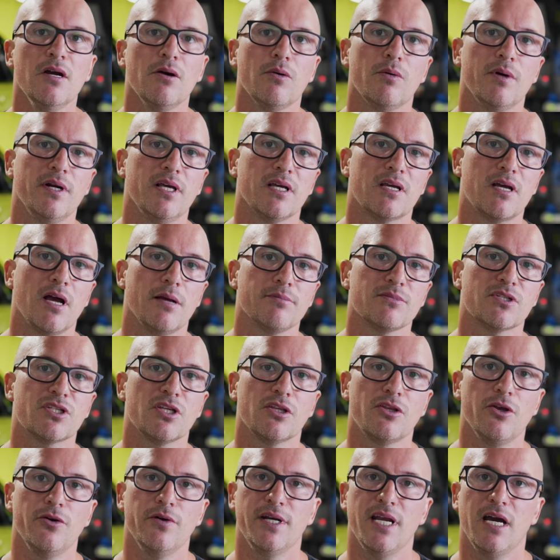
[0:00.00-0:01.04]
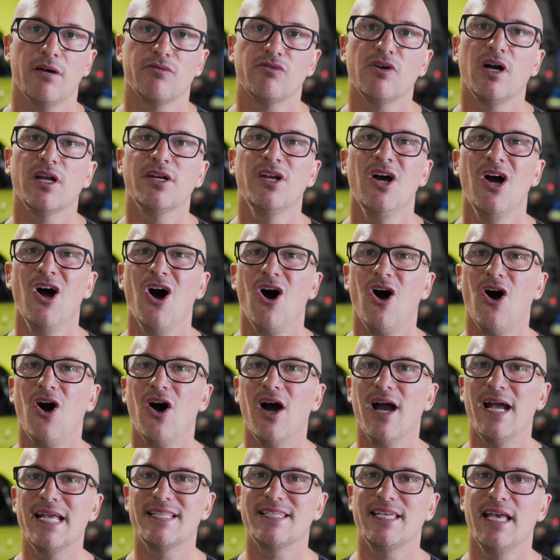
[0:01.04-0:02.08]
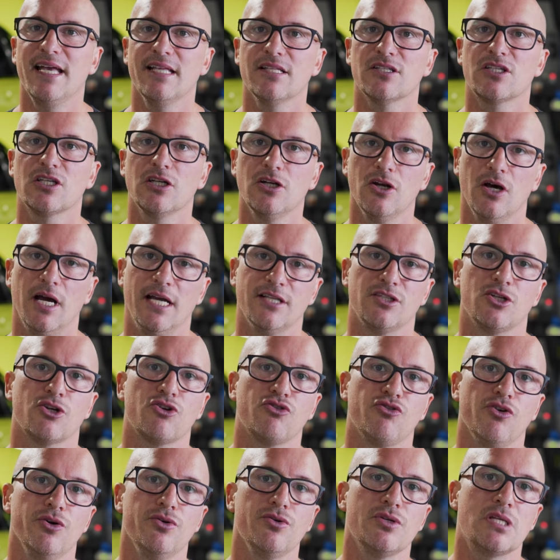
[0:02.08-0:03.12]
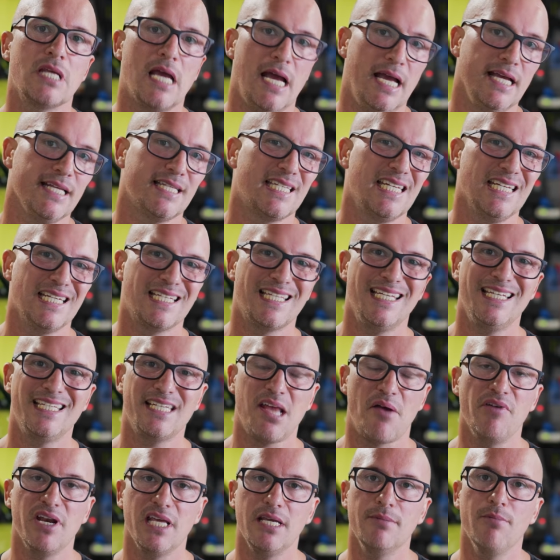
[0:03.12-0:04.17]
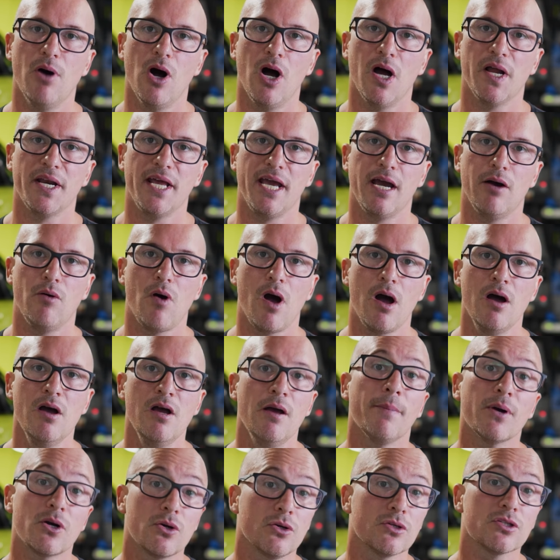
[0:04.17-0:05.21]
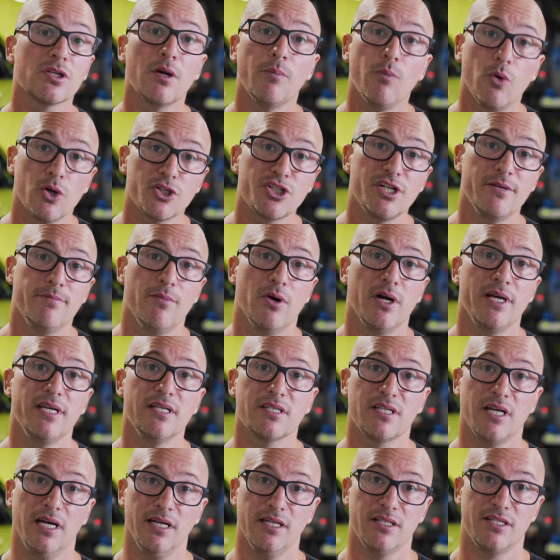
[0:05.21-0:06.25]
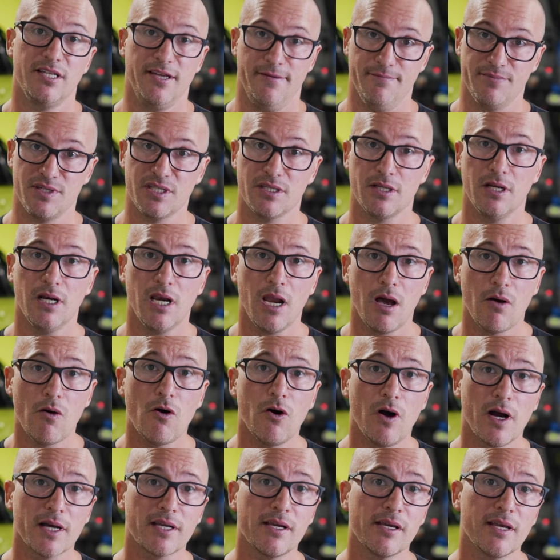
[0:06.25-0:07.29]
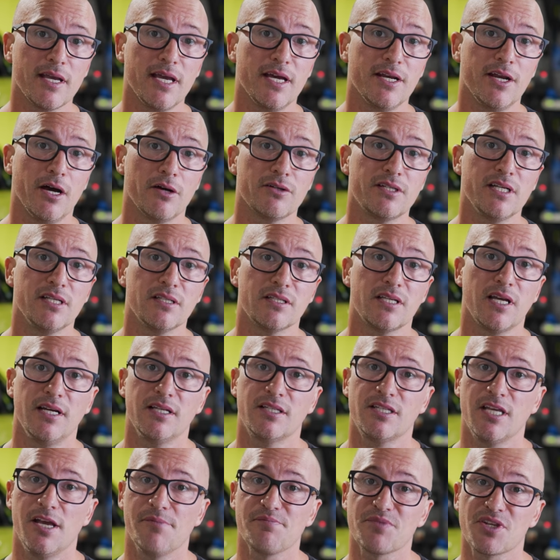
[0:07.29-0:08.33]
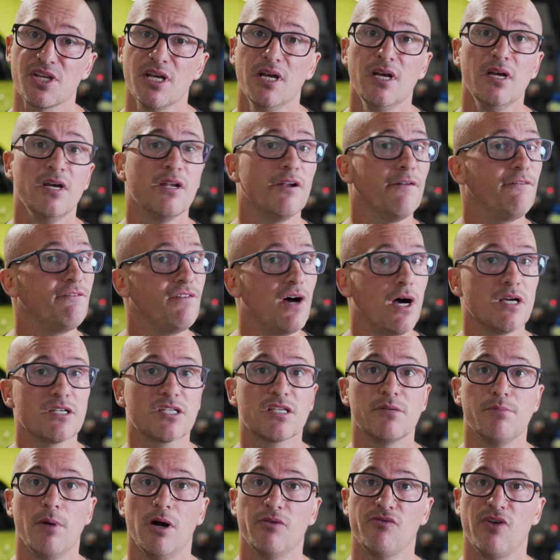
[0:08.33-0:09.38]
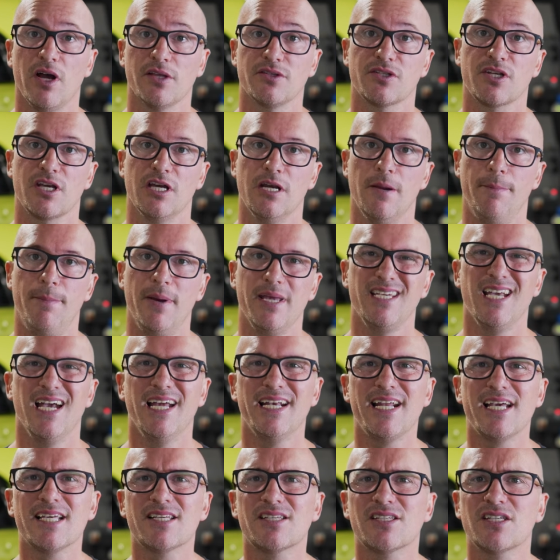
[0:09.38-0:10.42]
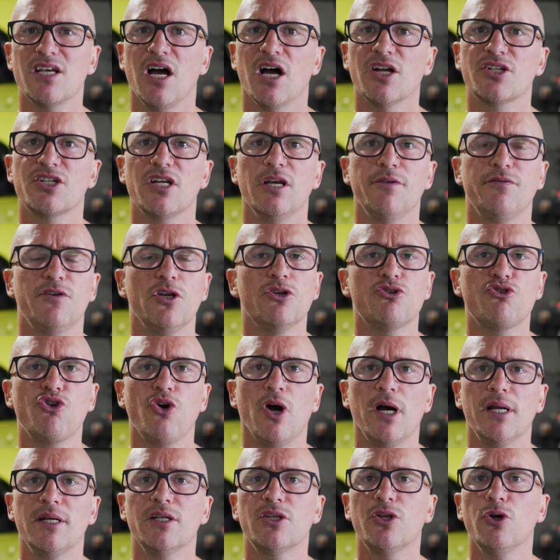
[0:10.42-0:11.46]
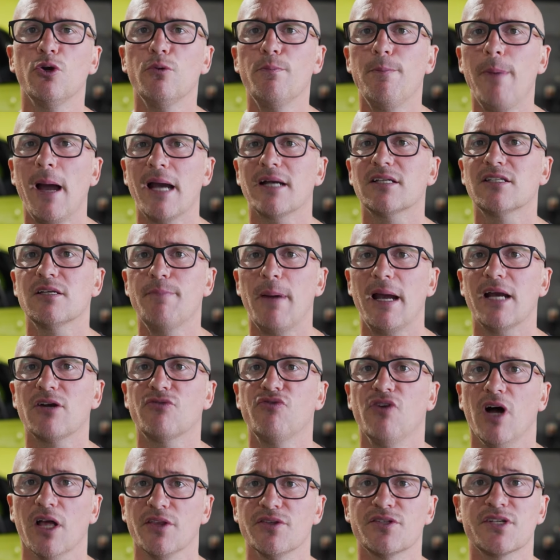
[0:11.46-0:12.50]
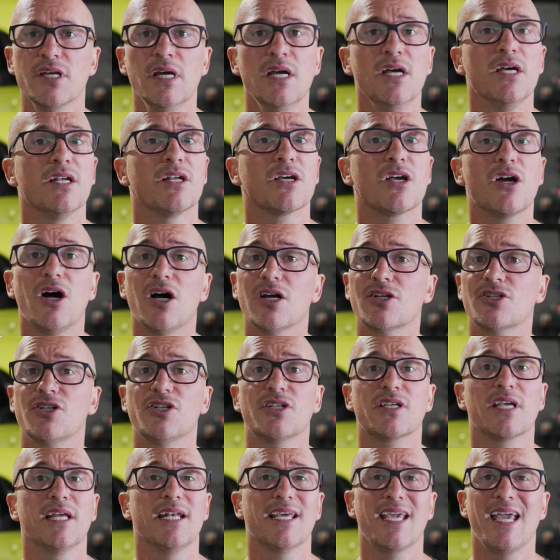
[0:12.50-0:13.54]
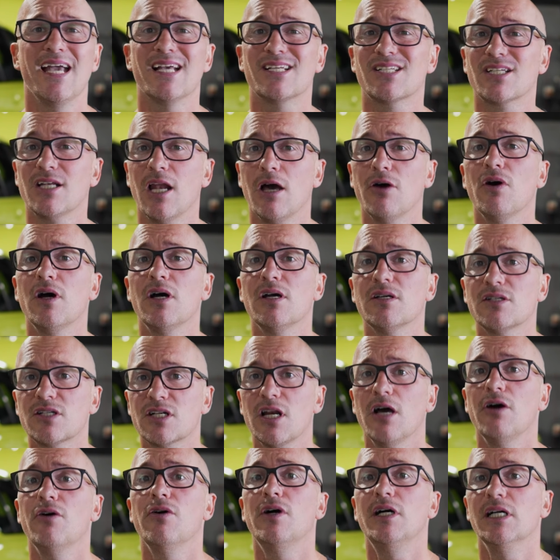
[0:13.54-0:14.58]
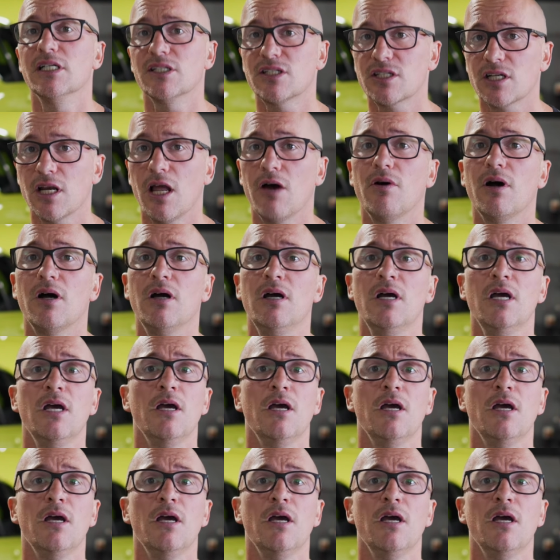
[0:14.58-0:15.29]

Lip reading: When it comes to doing that run, I tend to like to cruise at 60, 70 mile an hour because I'm watching my intake temps. The lower I can get those intake temps, the faster my run's going to be. And as such, if you try to do back-to-back runs, the car's just going to get slower and slower and slower